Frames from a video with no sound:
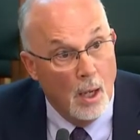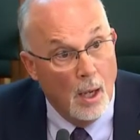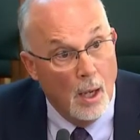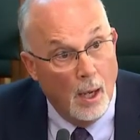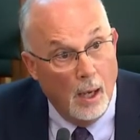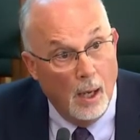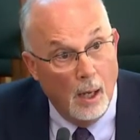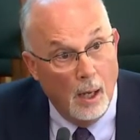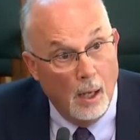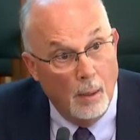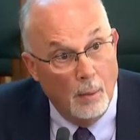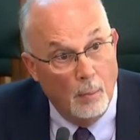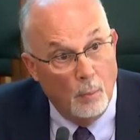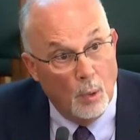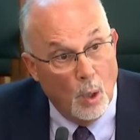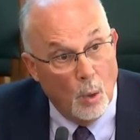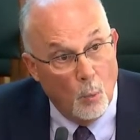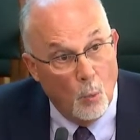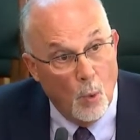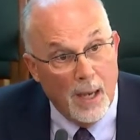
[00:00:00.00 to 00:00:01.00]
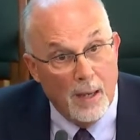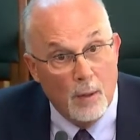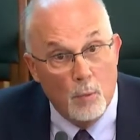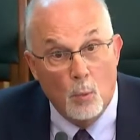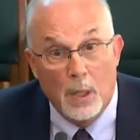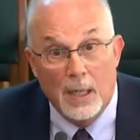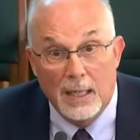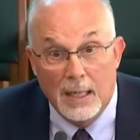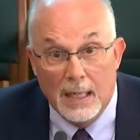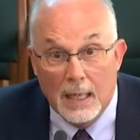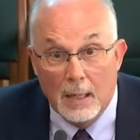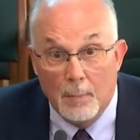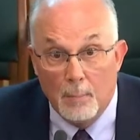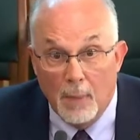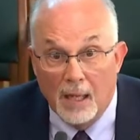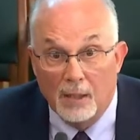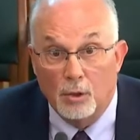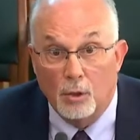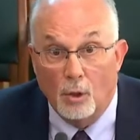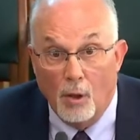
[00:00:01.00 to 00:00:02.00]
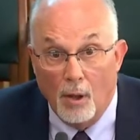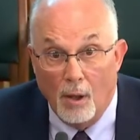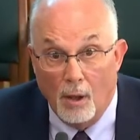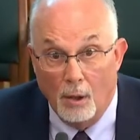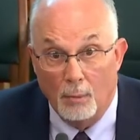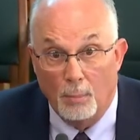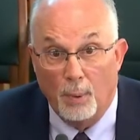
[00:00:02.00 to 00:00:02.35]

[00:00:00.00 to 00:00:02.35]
when we need mental health